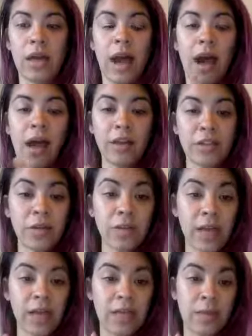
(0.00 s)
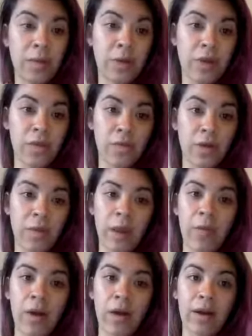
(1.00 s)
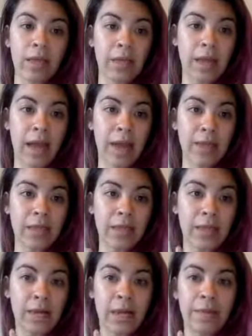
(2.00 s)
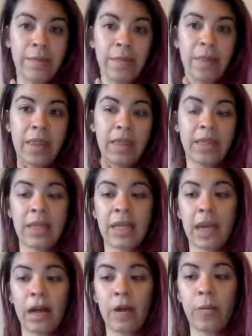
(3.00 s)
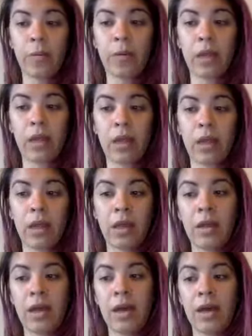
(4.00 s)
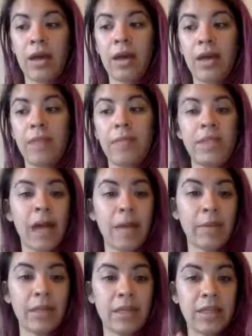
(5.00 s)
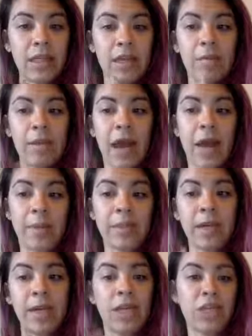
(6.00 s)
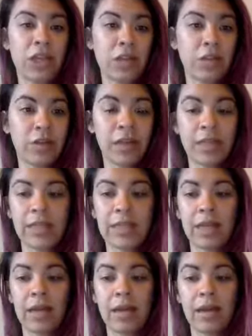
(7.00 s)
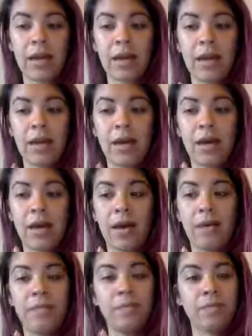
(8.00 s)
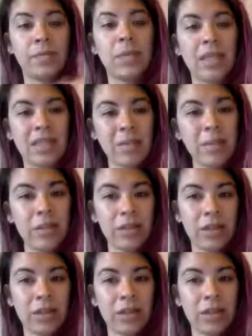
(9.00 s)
I also like to put grapefruit in my water a lot. Um, this can help with um, metabolism and appetite, gentle cleansing, um, similar to